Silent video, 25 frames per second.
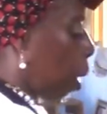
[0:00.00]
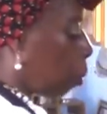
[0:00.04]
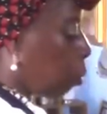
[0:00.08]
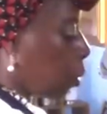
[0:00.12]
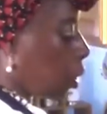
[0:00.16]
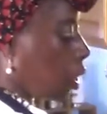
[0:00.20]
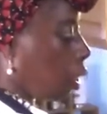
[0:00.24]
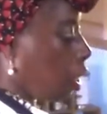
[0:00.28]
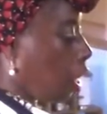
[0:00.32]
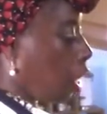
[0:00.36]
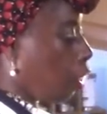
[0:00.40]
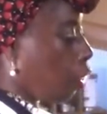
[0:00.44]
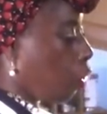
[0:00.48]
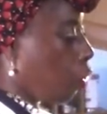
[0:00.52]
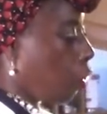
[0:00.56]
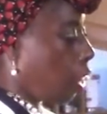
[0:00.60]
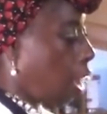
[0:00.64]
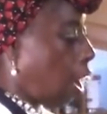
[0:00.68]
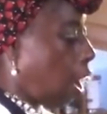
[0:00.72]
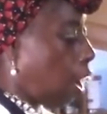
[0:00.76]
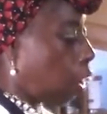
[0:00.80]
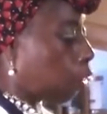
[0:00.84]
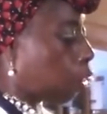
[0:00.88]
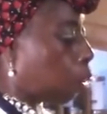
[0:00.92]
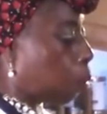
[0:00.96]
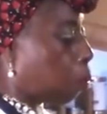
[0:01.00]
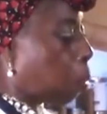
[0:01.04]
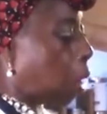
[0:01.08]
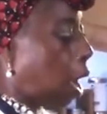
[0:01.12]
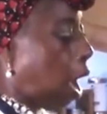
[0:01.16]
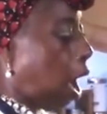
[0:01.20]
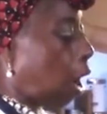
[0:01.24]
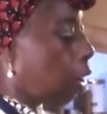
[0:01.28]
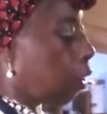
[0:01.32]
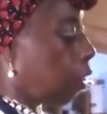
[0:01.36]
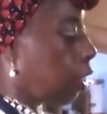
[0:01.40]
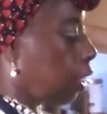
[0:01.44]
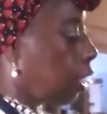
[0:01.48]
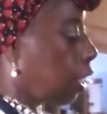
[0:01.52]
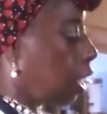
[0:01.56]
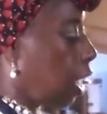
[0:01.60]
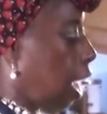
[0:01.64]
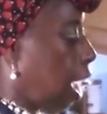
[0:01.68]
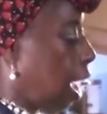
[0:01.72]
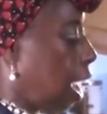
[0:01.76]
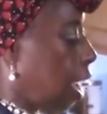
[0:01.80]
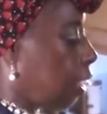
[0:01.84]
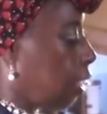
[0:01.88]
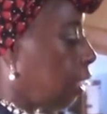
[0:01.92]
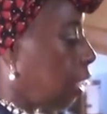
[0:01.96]
I'm going to tell you now, the powder
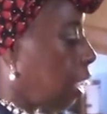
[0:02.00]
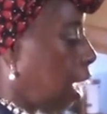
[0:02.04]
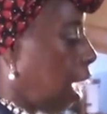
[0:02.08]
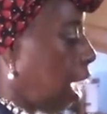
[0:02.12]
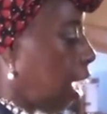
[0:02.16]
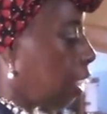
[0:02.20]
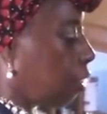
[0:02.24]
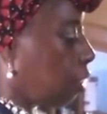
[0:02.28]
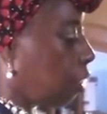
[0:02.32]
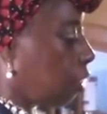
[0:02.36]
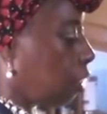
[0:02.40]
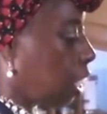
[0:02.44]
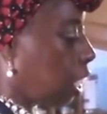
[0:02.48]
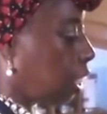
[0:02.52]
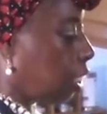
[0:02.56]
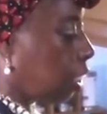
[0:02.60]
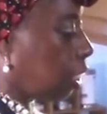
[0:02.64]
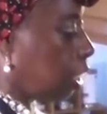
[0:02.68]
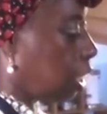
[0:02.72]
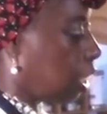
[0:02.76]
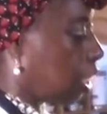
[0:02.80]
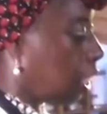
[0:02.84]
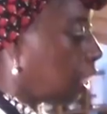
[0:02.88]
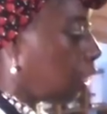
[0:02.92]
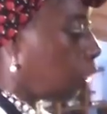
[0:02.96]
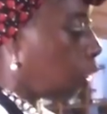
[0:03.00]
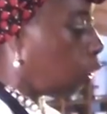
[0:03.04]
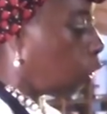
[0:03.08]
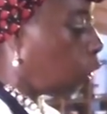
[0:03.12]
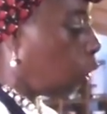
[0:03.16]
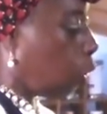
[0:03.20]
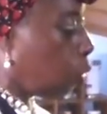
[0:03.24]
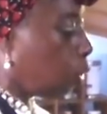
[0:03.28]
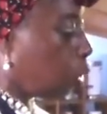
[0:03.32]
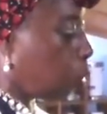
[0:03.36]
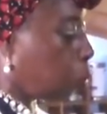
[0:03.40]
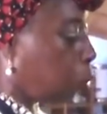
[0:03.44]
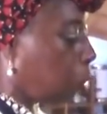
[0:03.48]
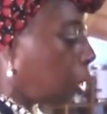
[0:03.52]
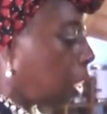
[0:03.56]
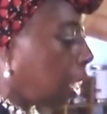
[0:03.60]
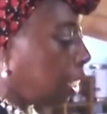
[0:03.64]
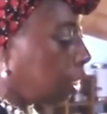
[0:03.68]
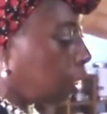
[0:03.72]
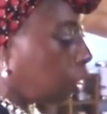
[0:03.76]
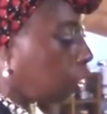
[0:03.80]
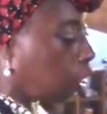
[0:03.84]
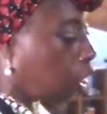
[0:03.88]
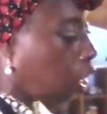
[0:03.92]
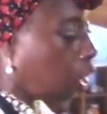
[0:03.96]
can have the tendency to get all over the
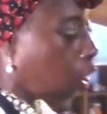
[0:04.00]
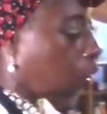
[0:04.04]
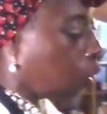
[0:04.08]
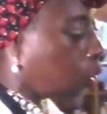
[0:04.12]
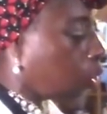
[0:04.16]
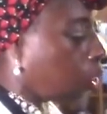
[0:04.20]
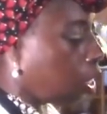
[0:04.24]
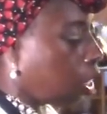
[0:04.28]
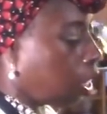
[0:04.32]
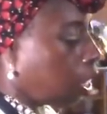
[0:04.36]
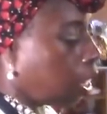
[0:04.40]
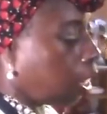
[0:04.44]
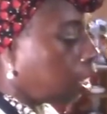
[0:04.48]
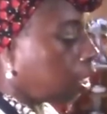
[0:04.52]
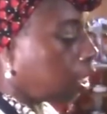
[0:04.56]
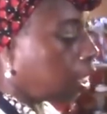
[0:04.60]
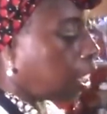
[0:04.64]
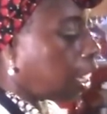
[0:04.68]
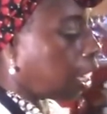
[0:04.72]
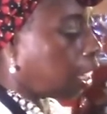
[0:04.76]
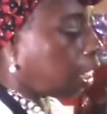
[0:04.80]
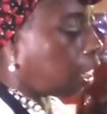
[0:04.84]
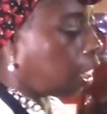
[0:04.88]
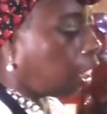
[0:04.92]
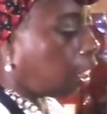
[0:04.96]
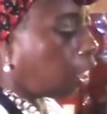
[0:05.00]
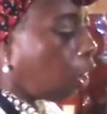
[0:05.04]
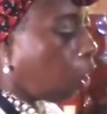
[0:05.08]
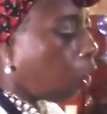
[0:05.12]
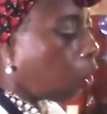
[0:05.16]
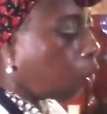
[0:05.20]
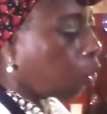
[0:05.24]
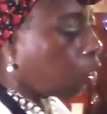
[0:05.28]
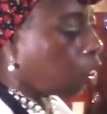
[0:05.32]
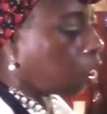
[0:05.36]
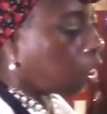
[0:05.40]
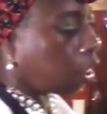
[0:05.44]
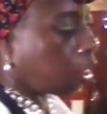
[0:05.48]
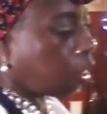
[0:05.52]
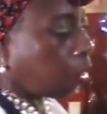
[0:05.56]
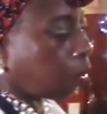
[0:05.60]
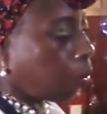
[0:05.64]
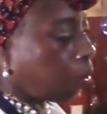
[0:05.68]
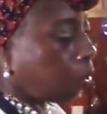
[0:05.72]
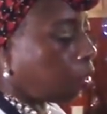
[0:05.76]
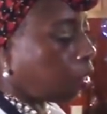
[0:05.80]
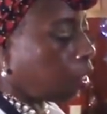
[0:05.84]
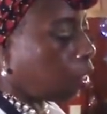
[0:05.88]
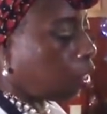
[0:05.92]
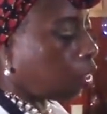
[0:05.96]
place, so get close
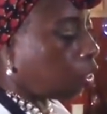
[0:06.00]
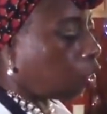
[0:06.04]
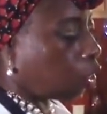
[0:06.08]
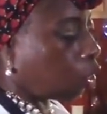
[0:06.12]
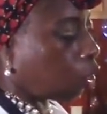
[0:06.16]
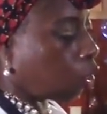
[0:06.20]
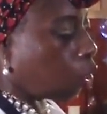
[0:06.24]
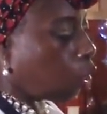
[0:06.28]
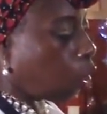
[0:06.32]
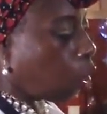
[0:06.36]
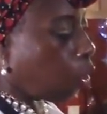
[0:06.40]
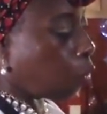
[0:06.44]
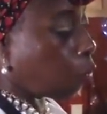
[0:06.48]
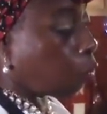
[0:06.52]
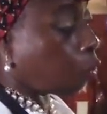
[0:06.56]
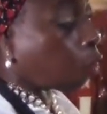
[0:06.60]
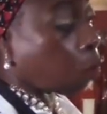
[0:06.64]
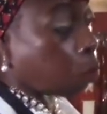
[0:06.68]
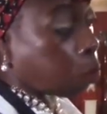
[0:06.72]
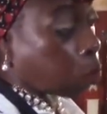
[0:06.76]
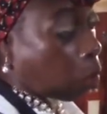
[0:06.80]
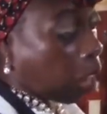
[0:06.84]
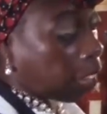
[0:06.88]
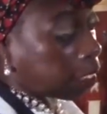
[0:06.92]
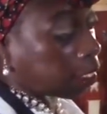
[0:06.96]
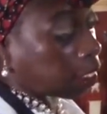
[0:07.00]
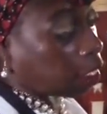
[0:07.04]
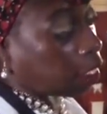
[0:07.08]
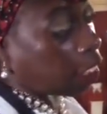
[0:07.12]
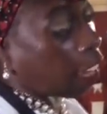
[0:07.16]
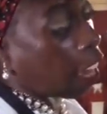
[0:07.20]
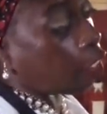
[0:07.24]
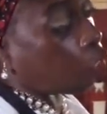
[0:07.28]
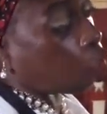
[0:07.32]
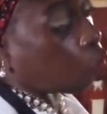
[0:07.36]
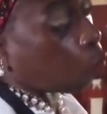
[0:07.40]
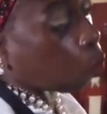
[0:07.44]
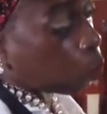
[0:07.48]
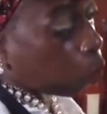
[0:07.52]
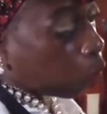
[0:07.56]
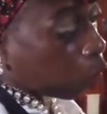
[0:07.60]
to your food processor, and you